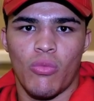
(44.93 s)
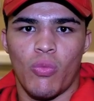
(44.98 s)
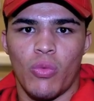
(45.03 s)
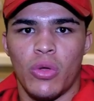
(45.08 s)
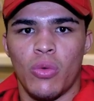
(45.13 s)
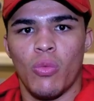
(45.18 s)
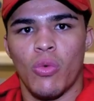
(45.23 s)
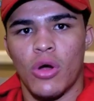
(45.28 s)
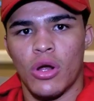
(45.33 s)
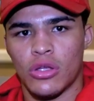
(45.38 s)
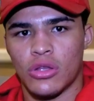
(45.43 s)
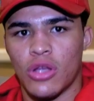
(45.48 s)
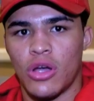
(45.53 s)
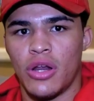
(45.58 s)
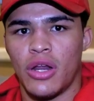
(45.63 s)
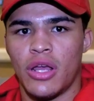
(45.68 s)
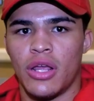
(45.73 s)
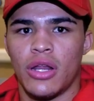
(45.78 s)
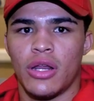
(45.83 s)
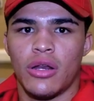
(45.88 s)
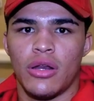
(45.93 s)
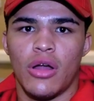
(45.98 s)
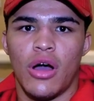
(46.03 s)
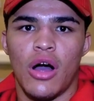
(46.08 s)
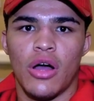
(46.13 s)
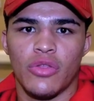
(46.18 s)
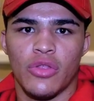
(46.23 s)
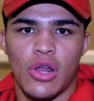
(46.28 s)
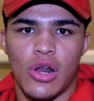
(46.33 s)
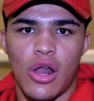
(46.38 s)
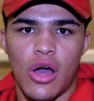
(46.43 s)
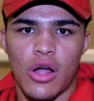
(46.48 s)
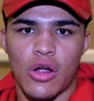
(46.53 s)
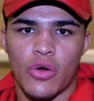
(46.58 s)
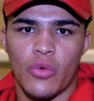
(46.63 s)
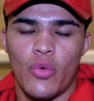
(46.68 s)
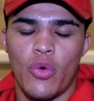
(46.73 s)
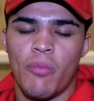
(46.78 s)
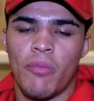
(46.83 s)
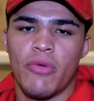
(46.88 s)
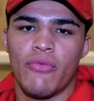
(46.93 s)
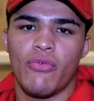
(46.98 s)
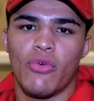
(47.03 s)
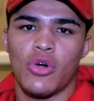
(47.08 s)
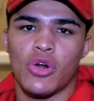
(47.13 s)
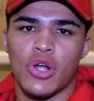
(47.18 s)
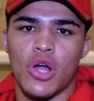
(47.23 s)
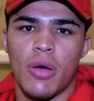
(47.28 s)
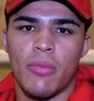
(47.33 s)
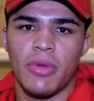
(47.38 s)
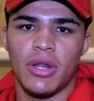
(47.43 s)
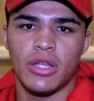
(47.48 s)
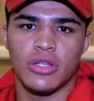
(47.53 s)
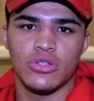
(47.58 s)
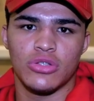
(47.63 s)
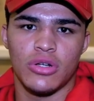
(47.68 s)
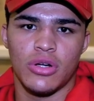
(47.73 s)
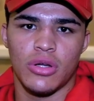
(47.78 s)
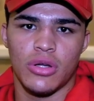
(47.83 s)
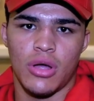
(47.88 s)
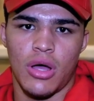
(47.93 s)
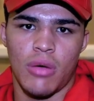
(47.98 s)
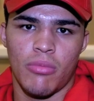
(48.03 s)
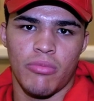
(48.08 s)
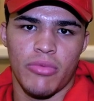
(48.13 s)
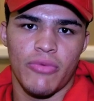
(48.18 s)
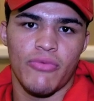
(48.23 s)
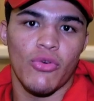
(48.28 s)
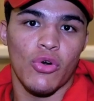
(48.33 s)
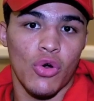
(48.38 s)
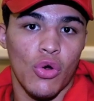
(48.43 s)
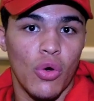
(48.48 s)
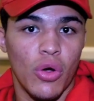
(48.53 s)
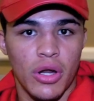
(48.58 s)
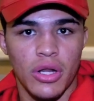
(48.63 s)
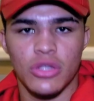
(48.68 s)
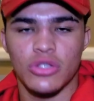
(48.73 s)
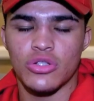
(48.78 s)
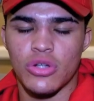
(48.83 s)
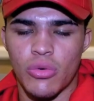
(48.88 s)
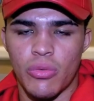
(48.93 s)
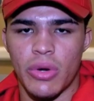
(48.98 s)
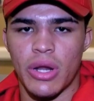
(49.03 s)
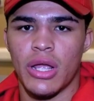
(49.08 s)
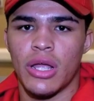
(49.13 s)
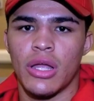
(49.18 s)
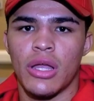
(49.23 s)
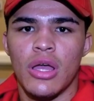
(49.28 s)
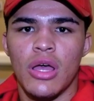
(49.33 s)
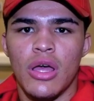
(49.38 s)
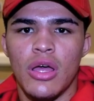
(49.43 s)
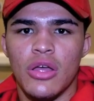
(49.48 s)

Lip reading: We worked on it on the locker room before going into the ring.